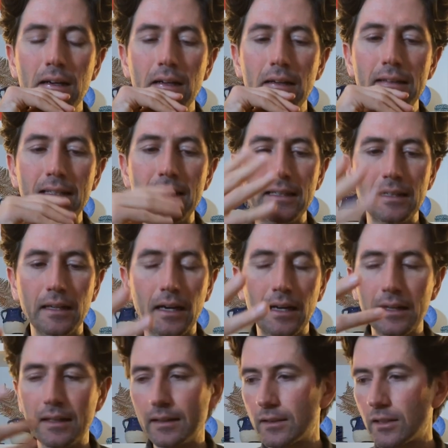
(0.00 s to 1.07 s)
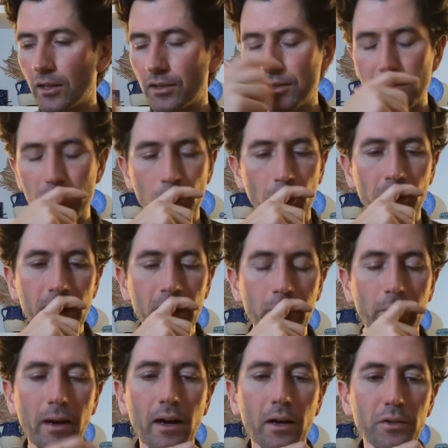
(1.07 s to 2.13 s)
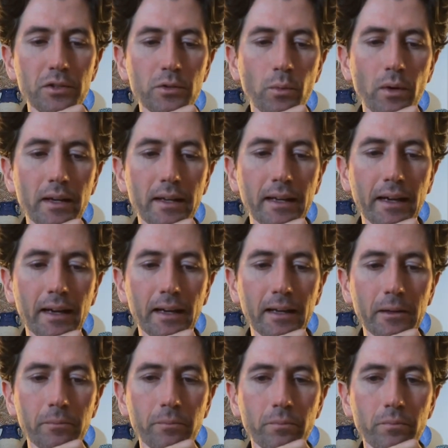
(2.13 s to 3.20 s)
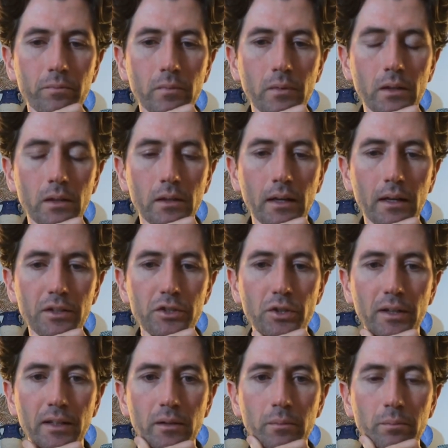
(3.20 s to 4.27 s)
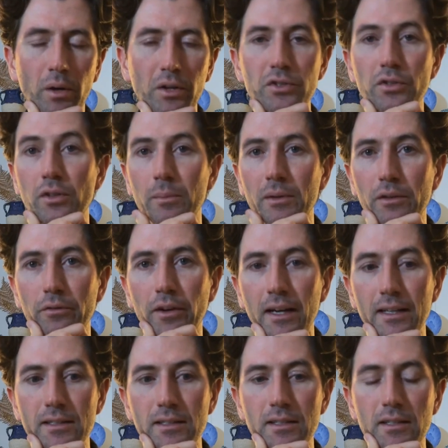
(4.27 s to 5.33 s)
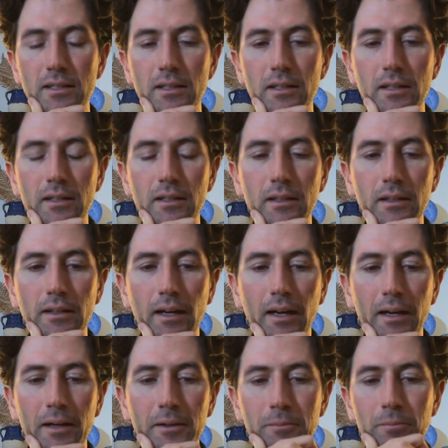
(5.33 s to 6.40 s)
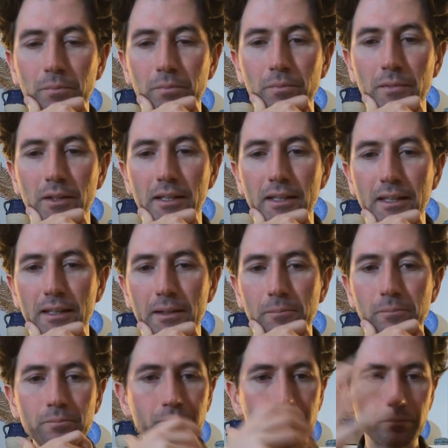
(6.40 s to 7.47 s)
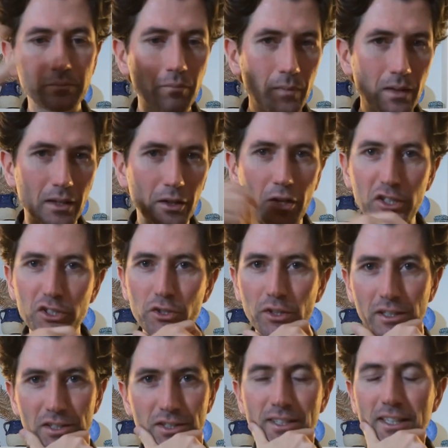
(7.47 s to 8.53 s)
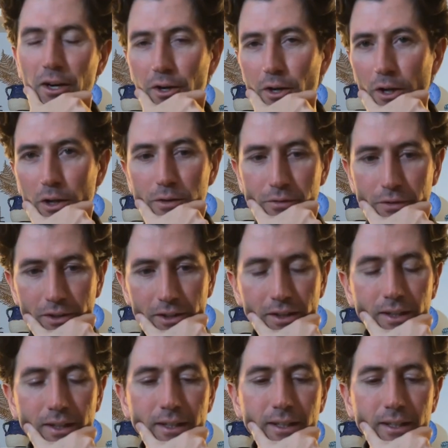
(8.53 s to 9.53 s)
he tells a story about one day during the Barcelona Beer Fest, the illustrious Garrett Oliver,